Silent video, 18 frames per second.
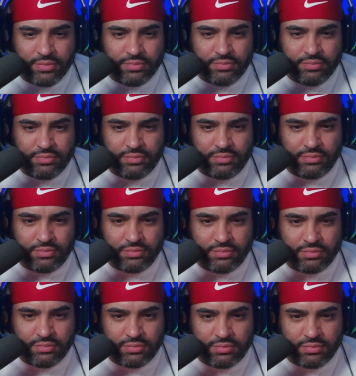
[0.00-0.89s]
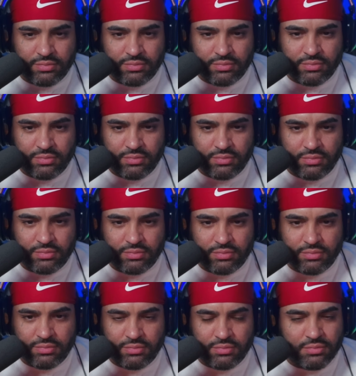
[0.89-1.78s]

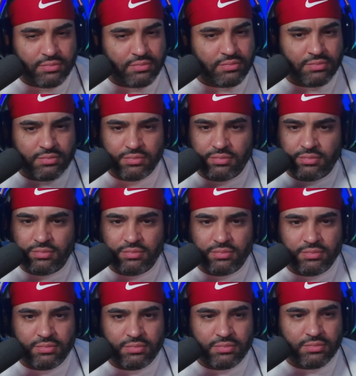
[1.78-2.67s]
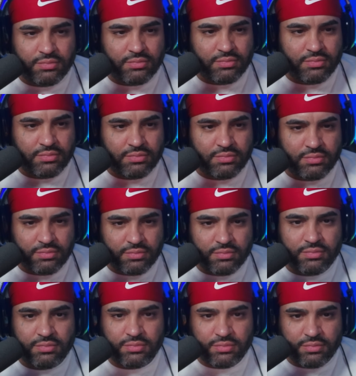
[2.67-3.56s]

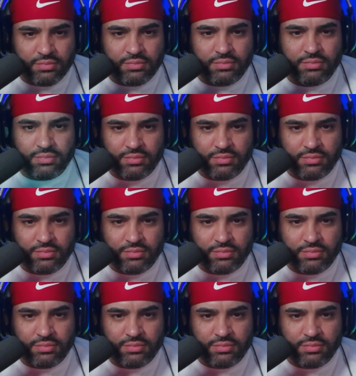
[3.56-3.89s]
No one is speaking in this clip.